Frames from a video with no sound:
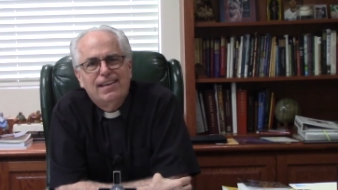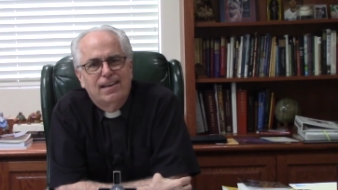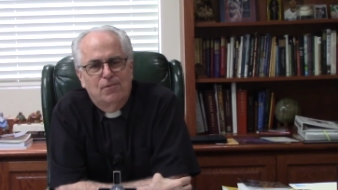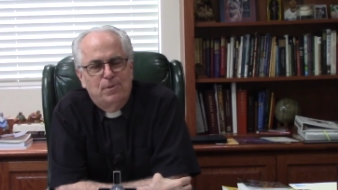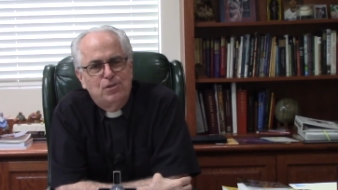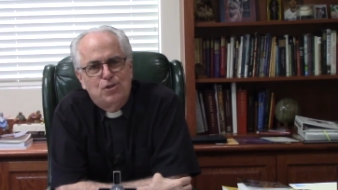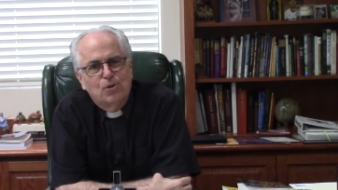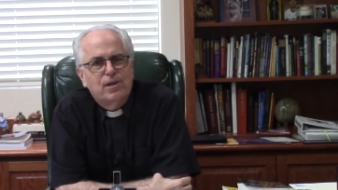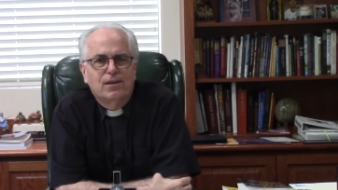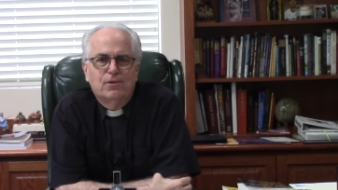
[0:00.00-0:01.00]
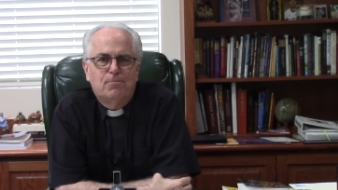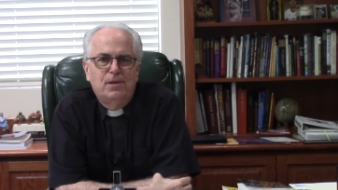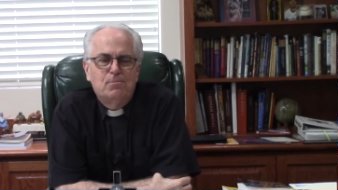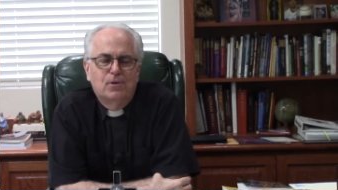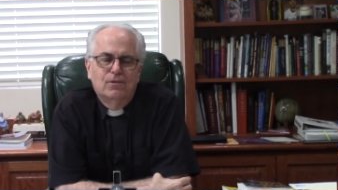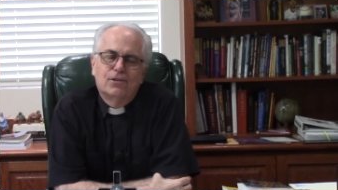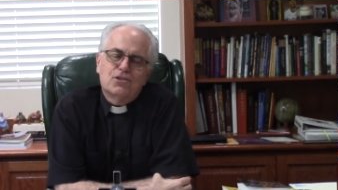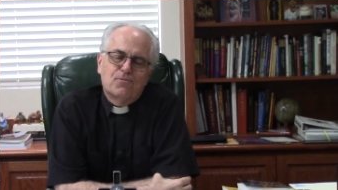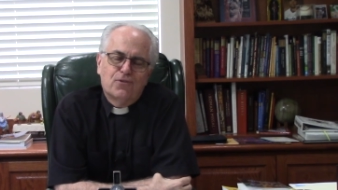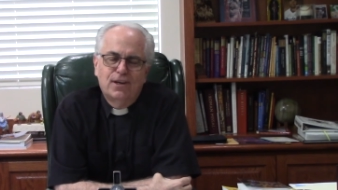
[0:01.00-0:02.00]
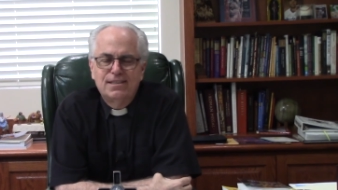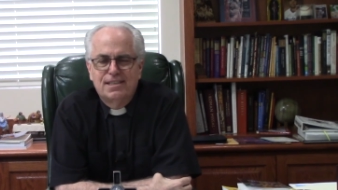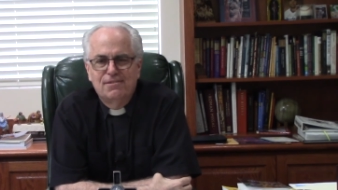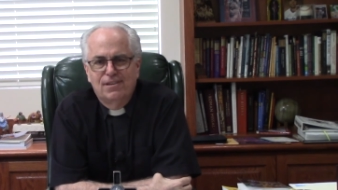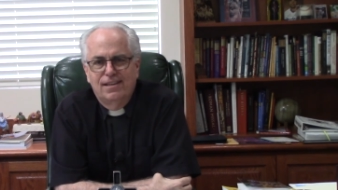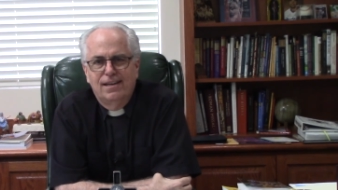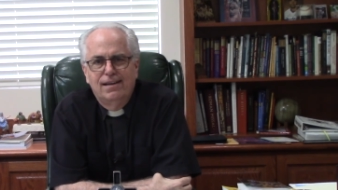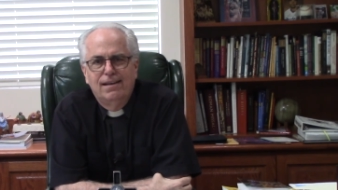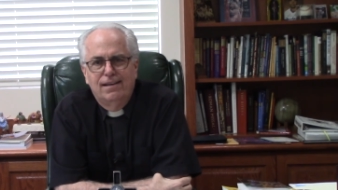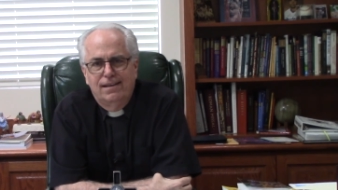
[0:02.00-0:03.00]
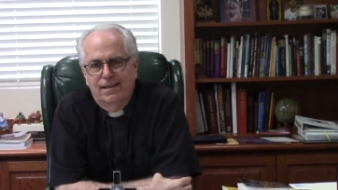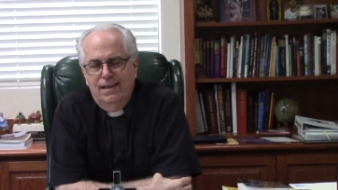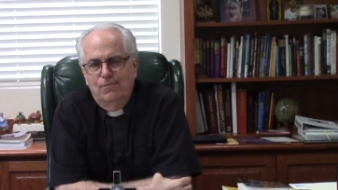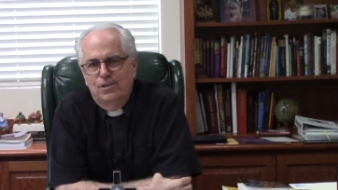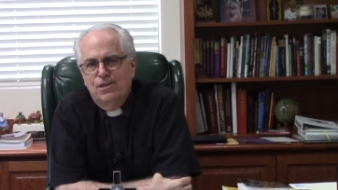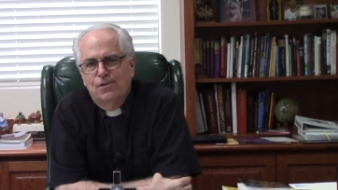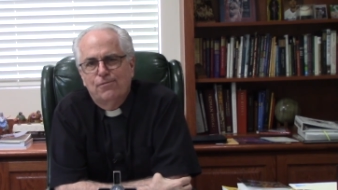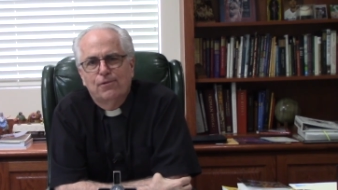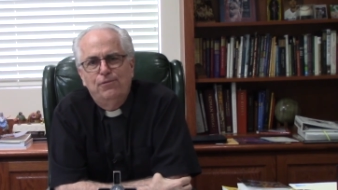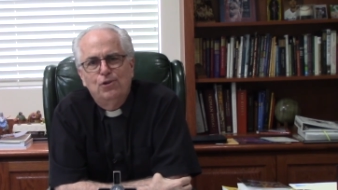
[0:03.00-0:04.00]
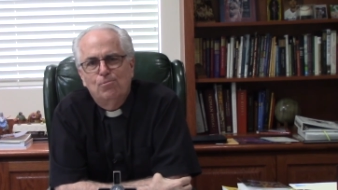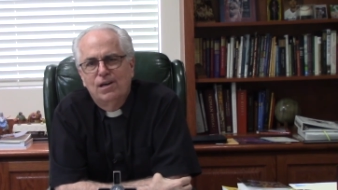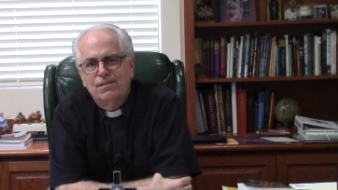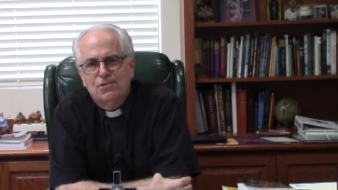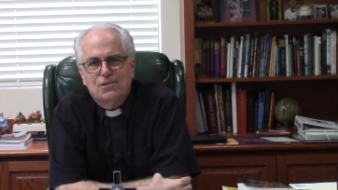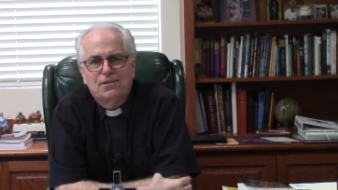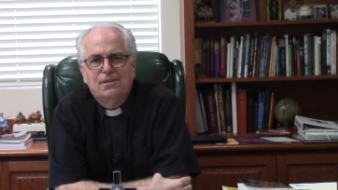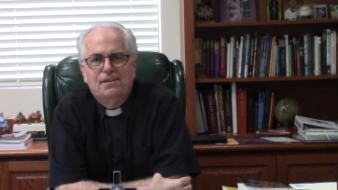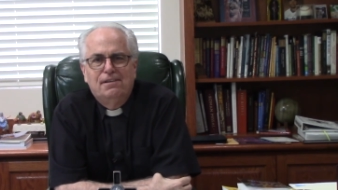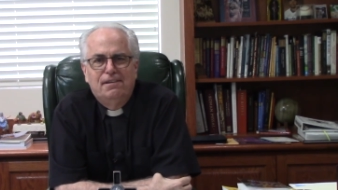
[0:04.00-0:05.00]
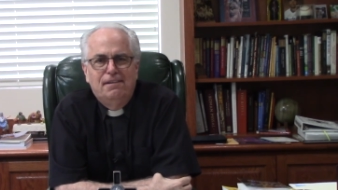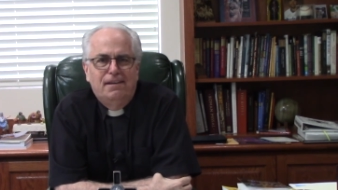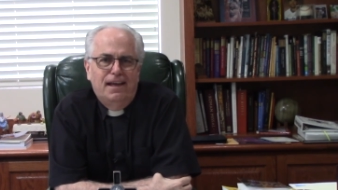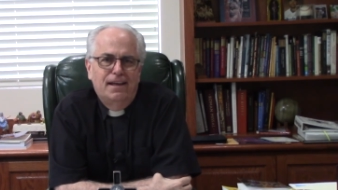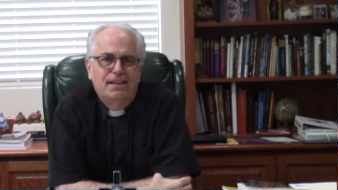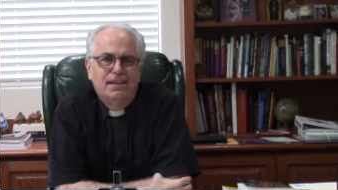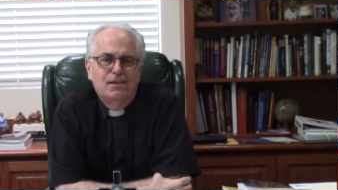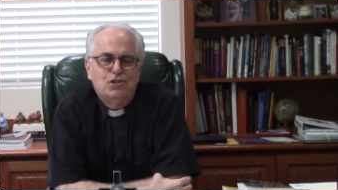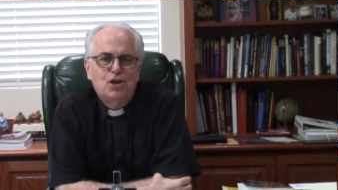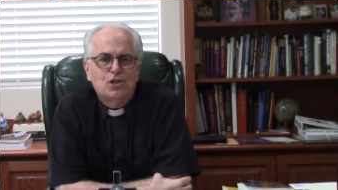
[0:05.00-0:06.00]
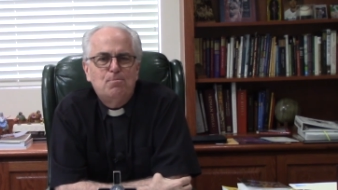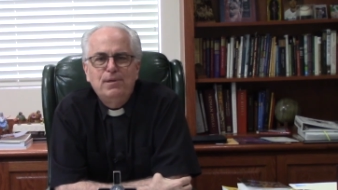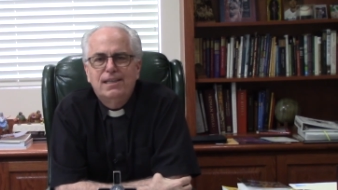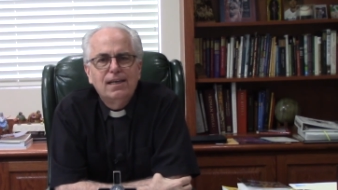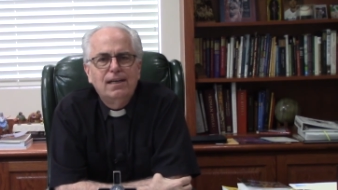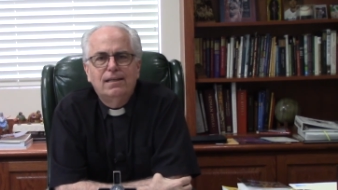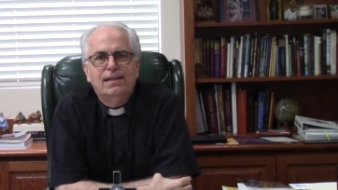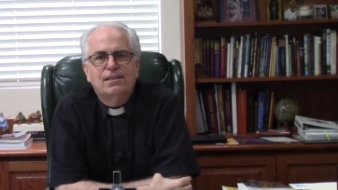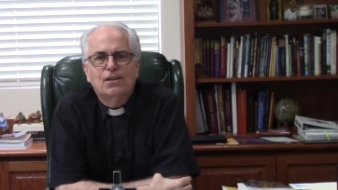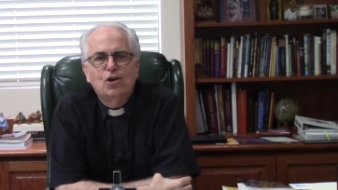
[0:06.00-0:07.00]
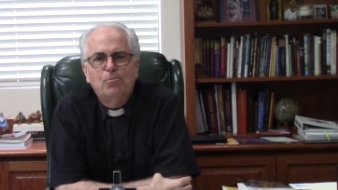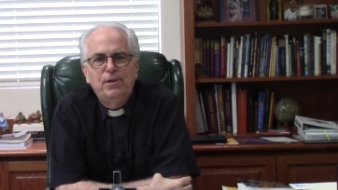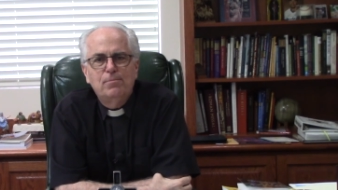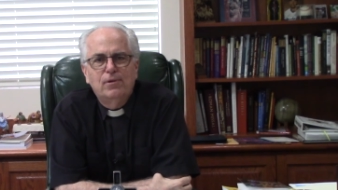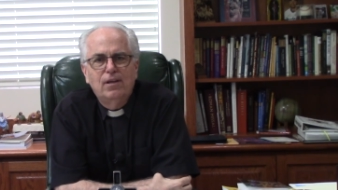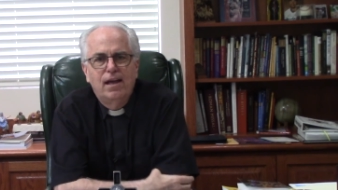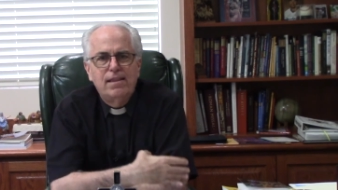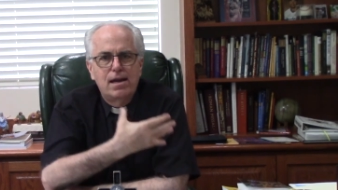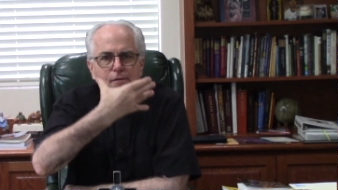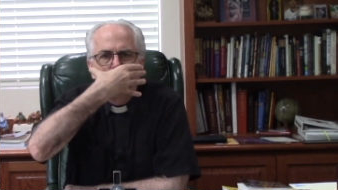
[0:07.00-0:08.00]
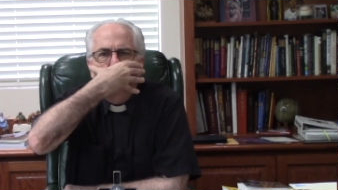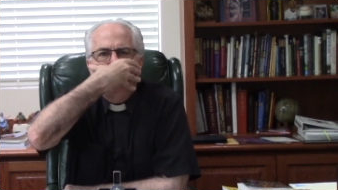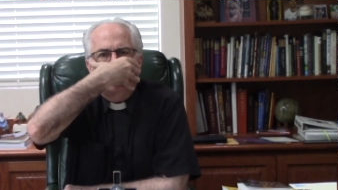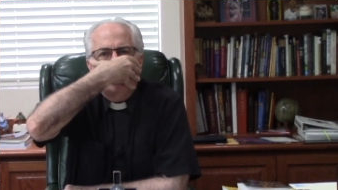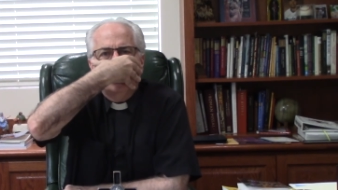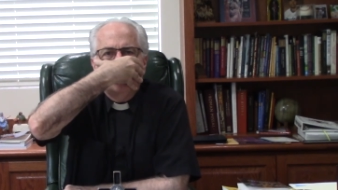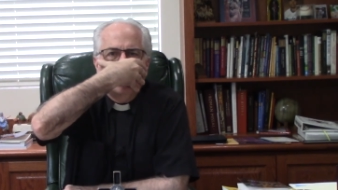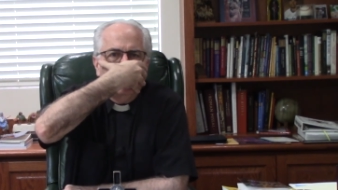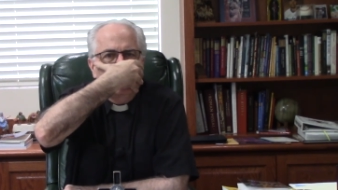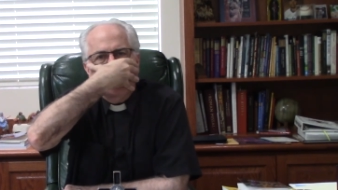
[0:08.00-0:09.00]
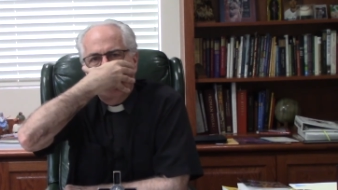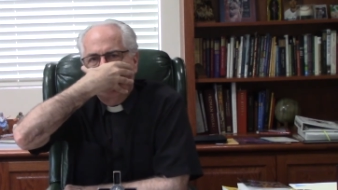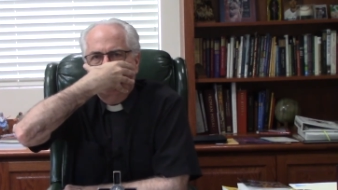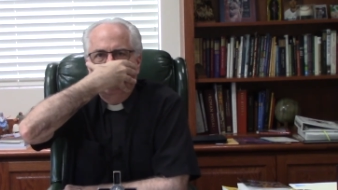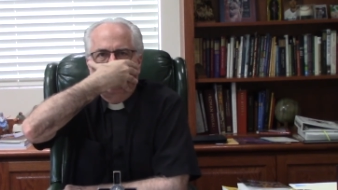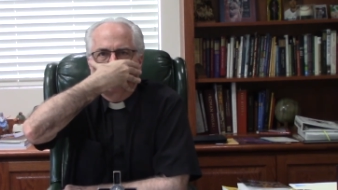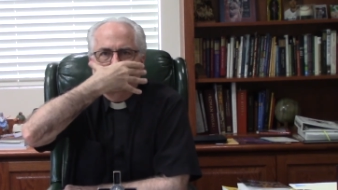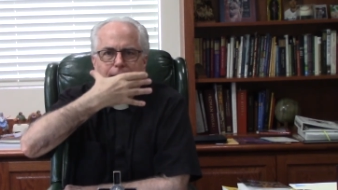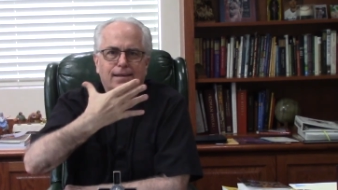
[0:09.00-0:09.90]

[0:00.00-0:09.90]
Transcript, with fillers: I've been joking with people, with some friends even, that I was here for a few months and just beginning to get to know people. And then everybody started walking around like this.